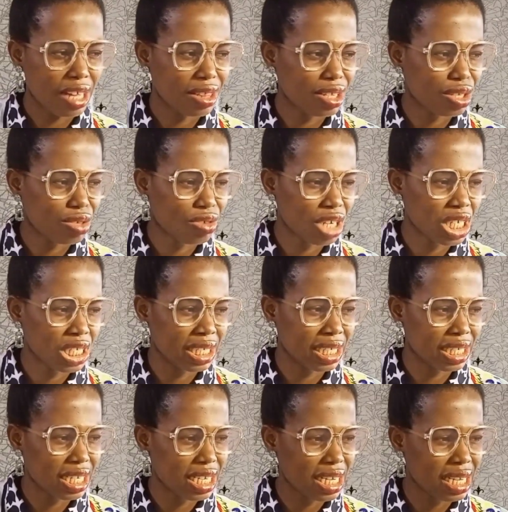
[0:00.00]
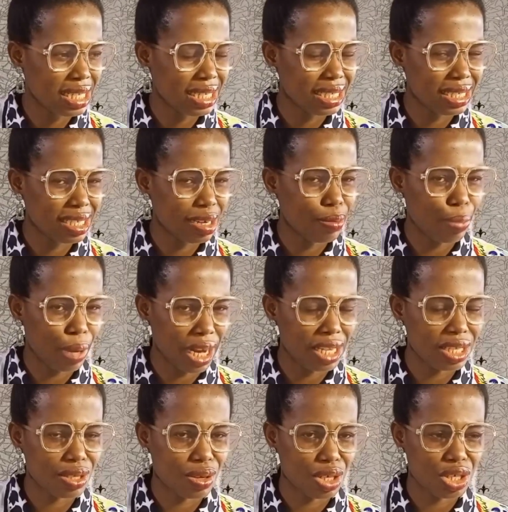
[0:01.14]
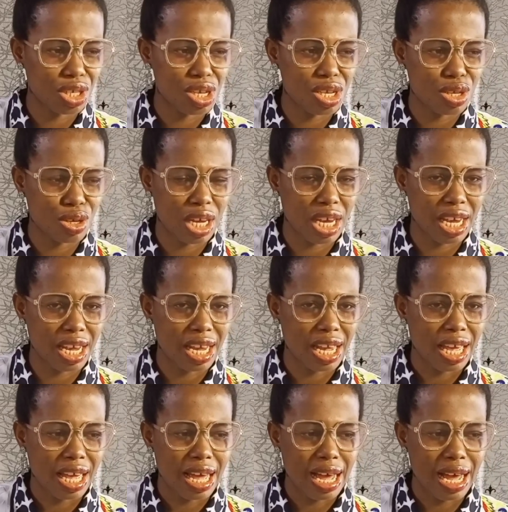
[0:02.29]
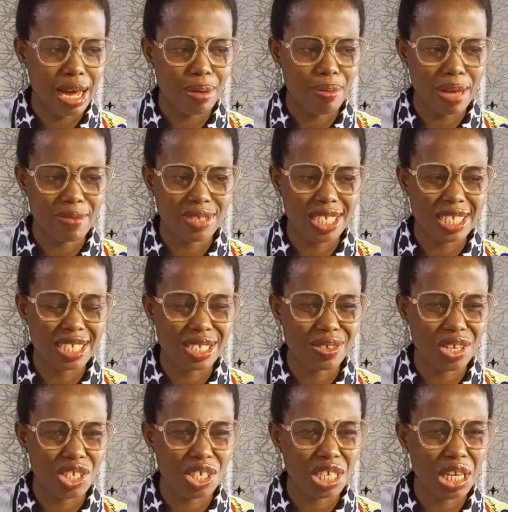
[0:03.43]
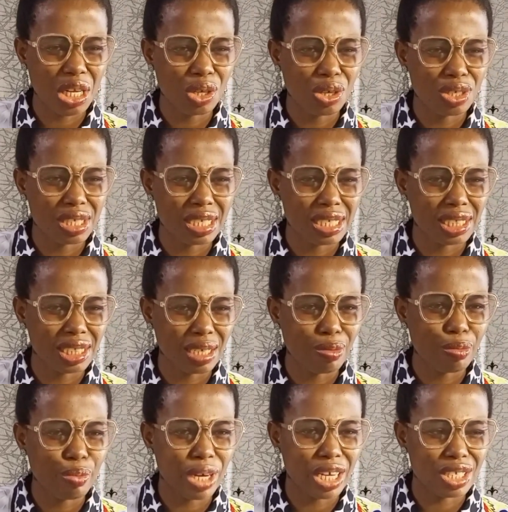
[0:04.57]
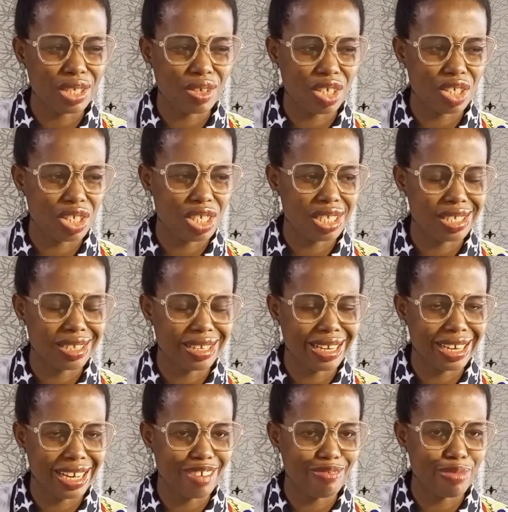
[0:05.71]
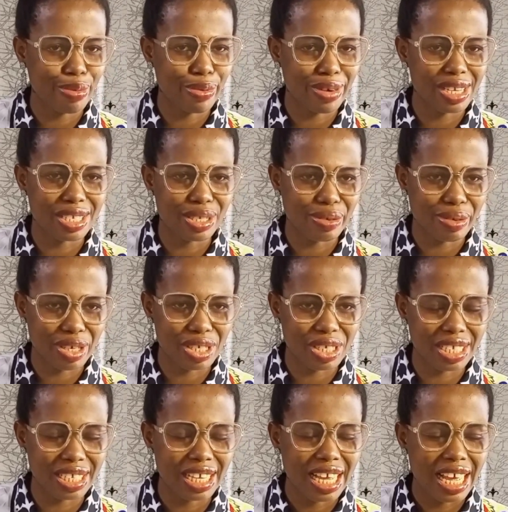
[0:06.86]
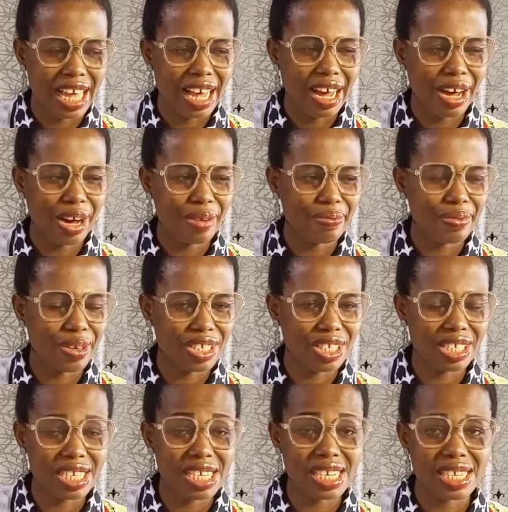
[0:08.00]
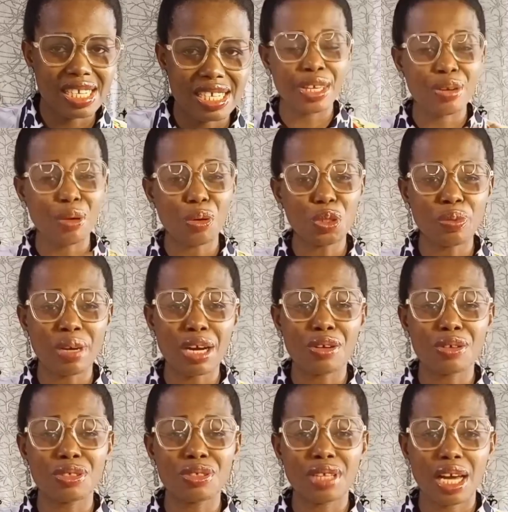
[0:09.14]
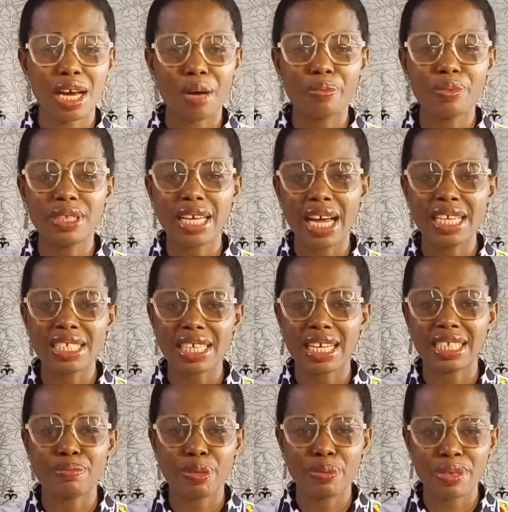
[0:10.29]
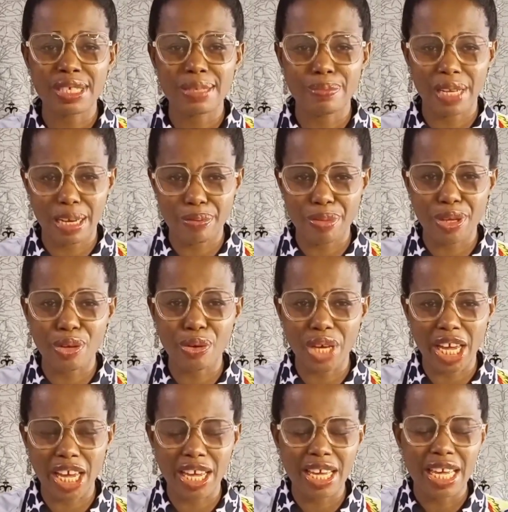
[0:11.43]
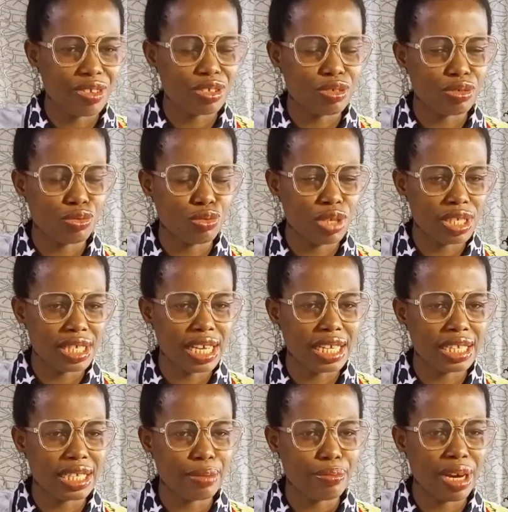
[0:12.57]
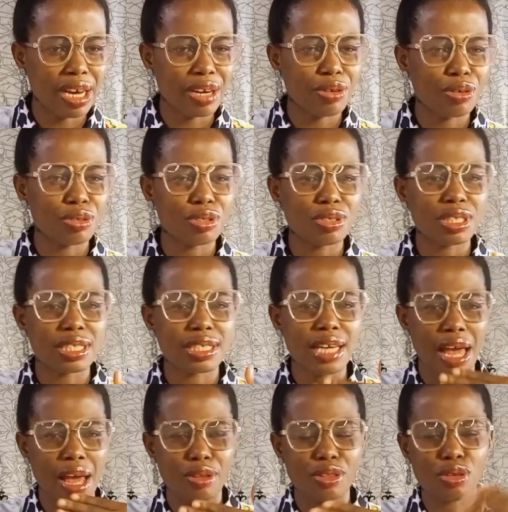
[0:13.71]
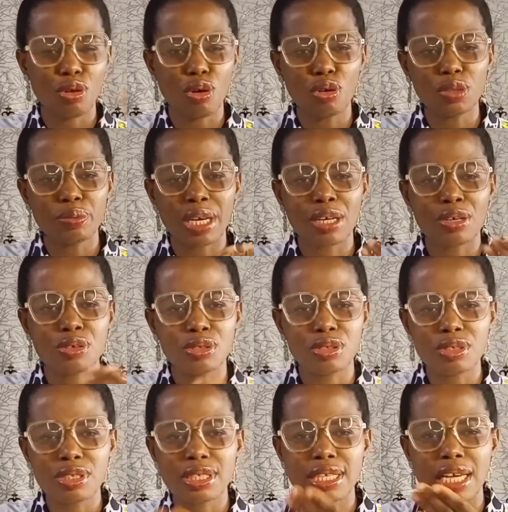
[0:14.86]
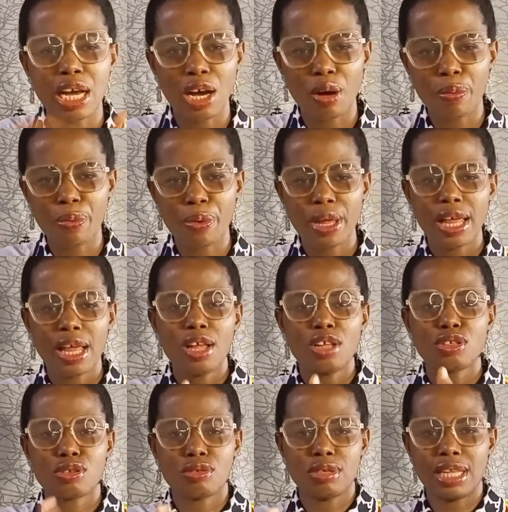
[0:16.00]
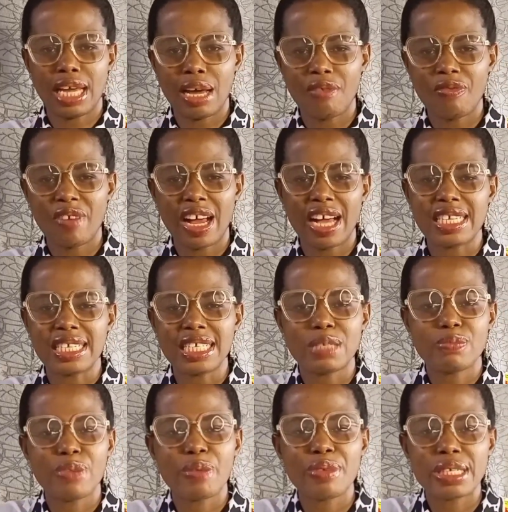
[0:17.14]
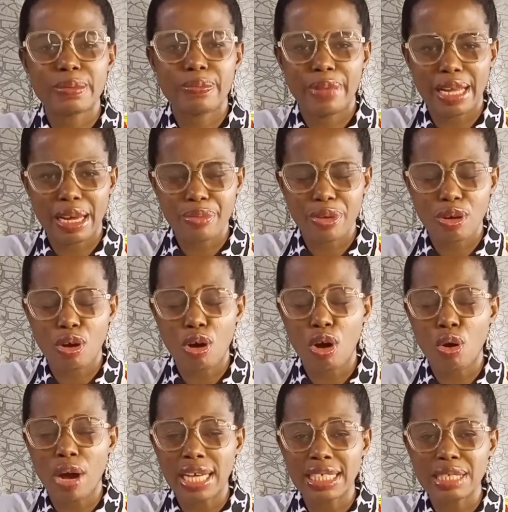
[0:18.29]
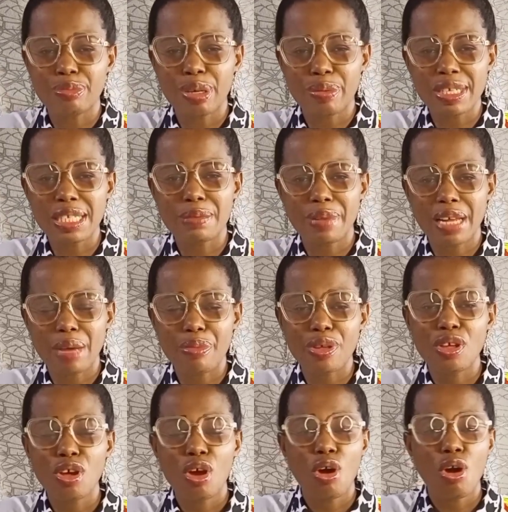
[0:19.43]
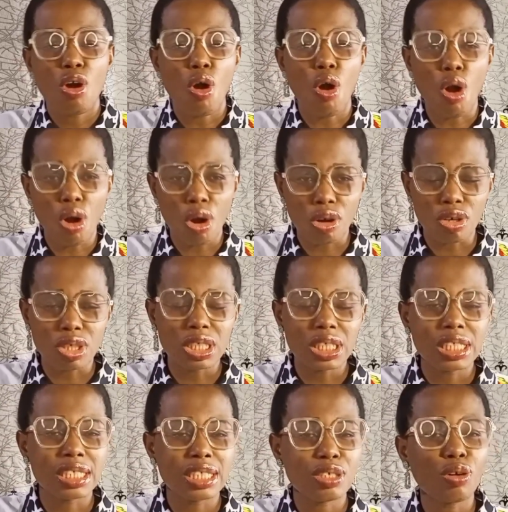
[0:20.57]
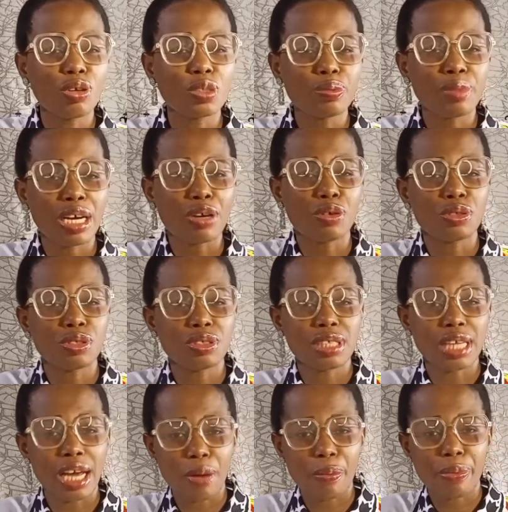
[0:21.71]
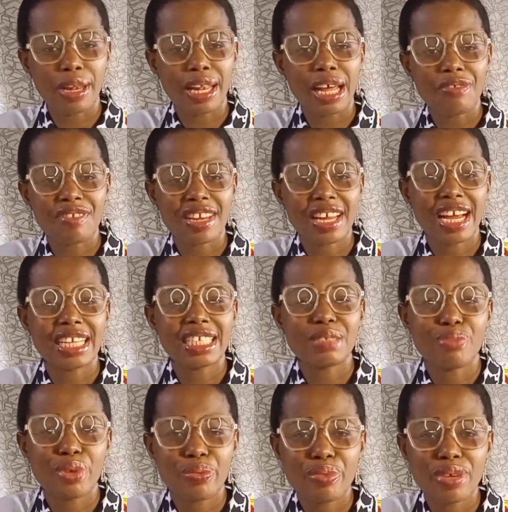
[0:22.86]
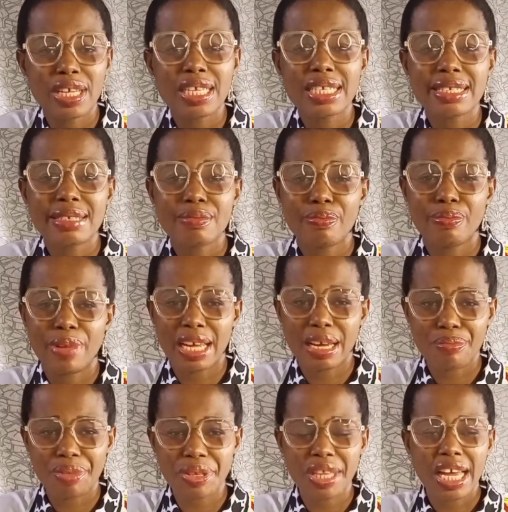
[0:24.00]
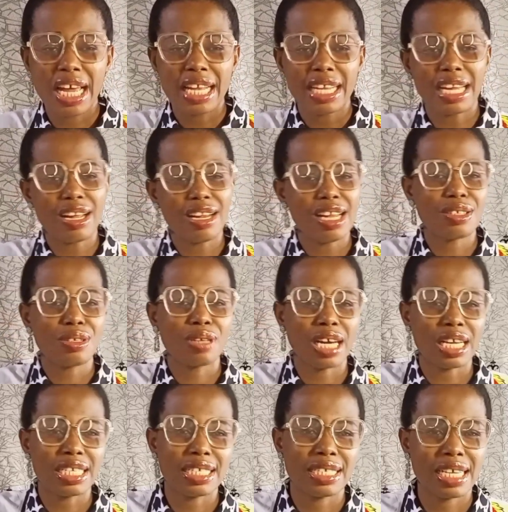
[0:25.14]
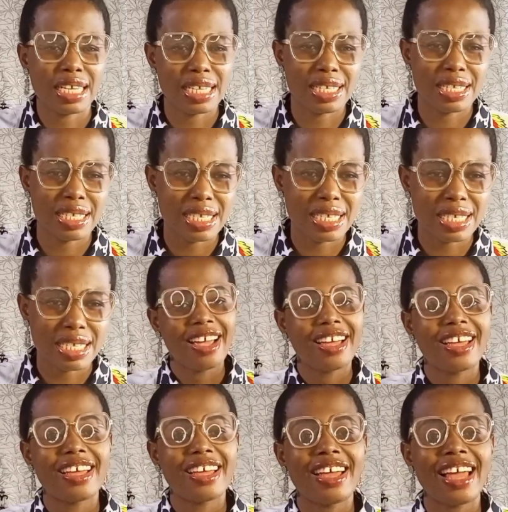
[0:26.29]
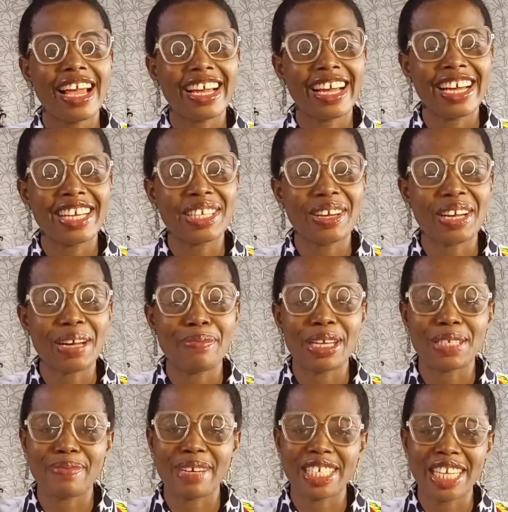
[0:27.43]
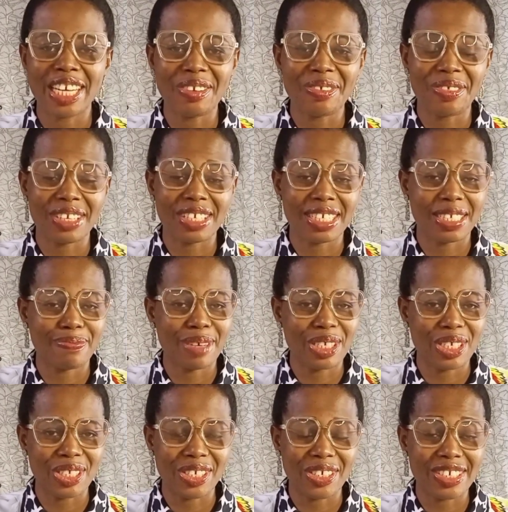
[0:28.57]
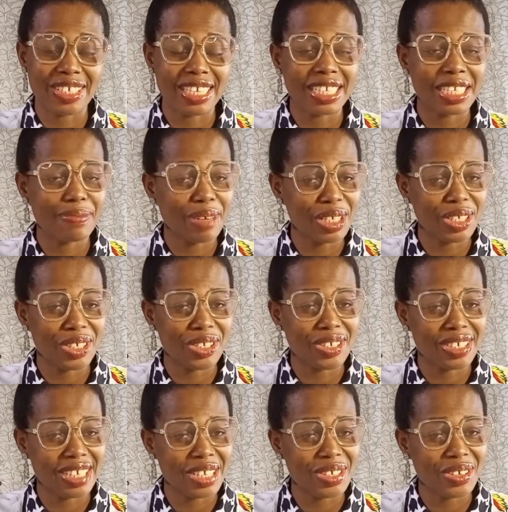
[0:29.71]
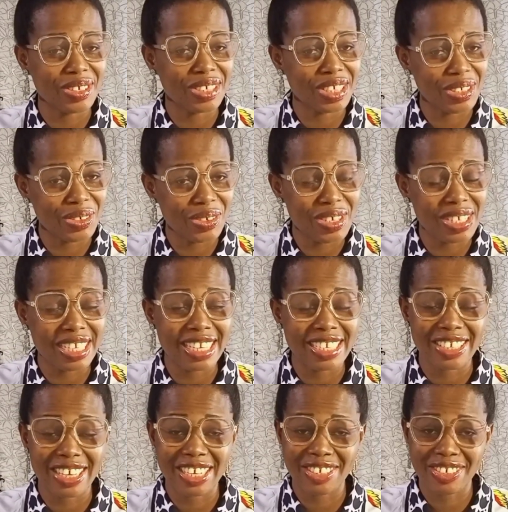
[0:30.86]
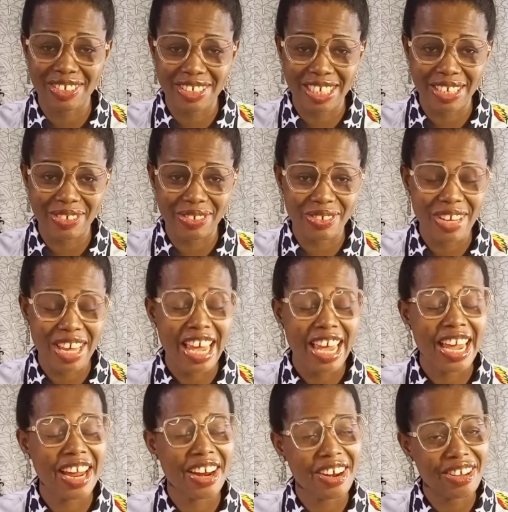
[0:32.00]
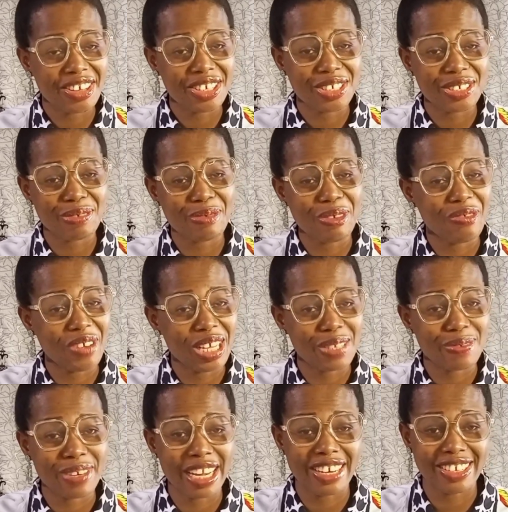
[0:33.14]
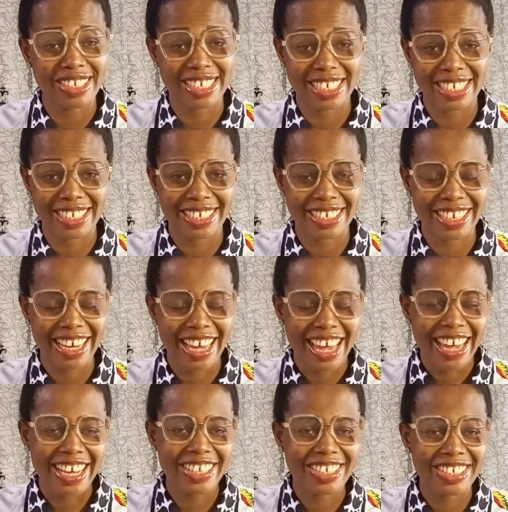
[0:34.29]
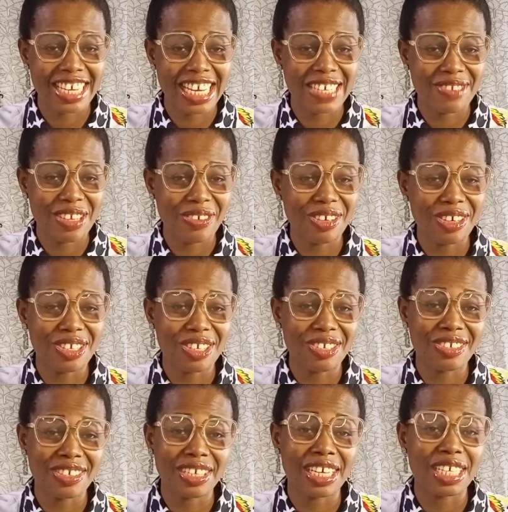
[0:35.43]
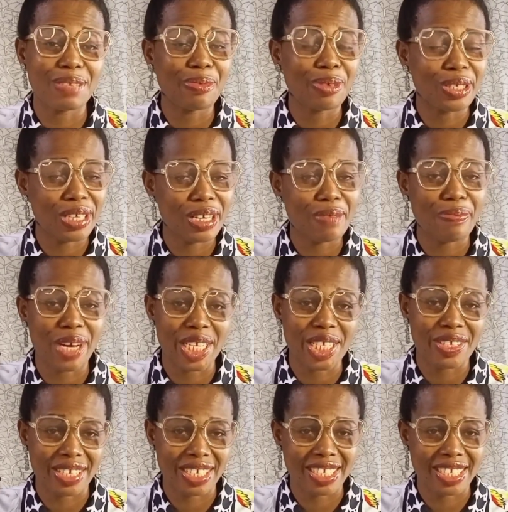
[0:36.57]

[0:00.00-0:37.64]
and this question is in jam past questions. Okay, I've seen this question a lot in jam past questions. Like I've memorized the question. The question is the old man couldn't help dash at the baby's blabbing. Okay, will you say the man couldn't help? The old man couldn't help to laugh at his baby's blabbing or at the baby's blabbing, or the old man couldn't help laughing at the baby's blabbing. Now let's look at the sentence. Hey guys, welcome back to my channel. This is Ima Tutorials, and Ima Tutorials, as you already know, is an educational channel here on YouTube, on Facebook, and on TikTok. In today's video, I want to look at posting past